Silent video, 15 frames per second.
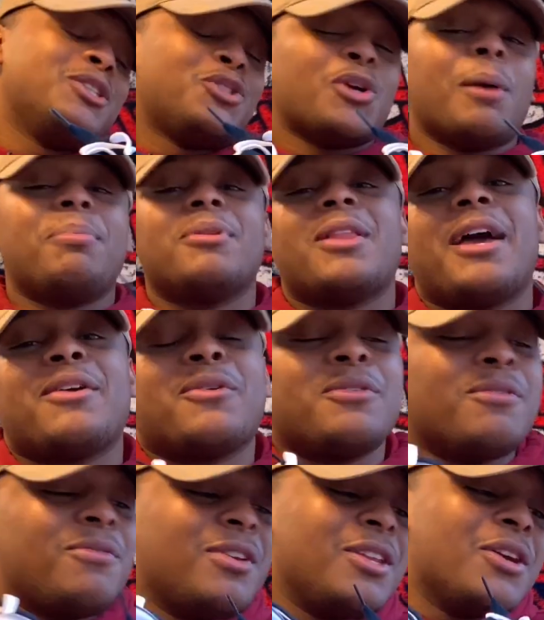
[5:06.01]
Drop a like on
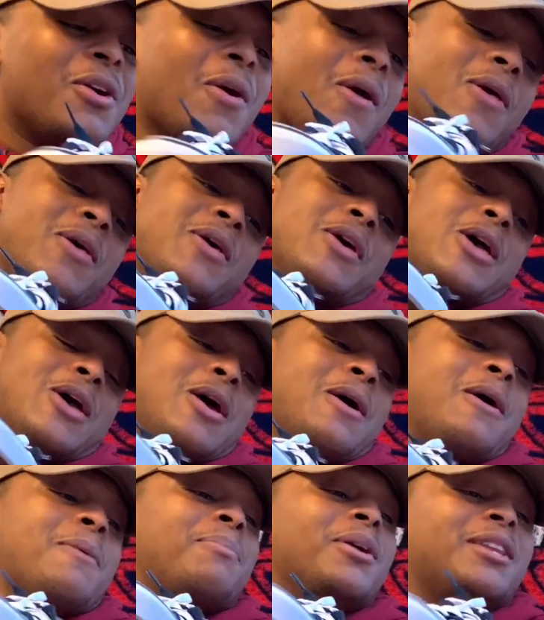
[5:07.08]
the video.
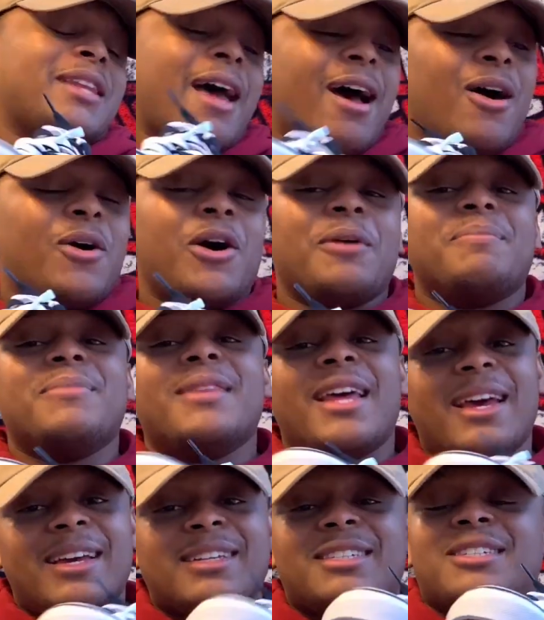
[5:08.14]
But now up
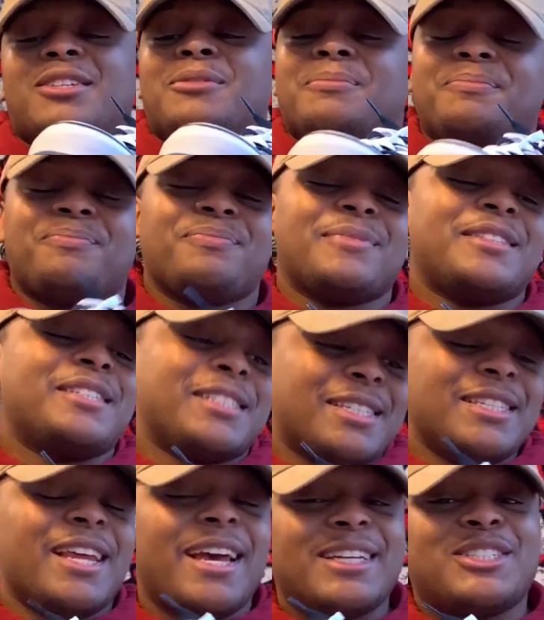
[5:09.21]
next this
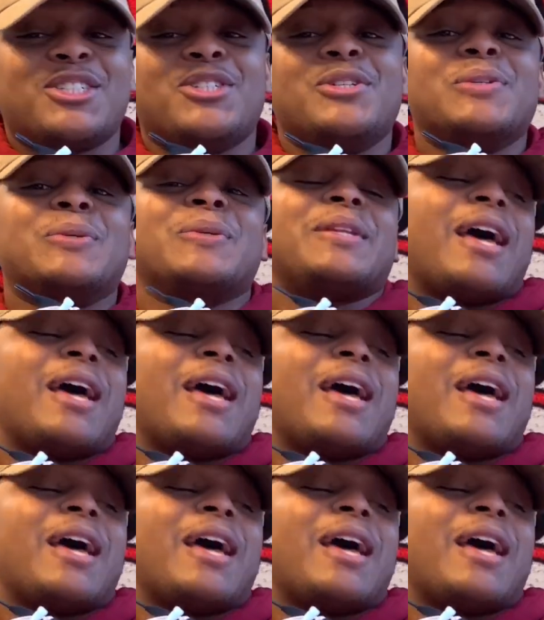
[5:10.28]
next shoe.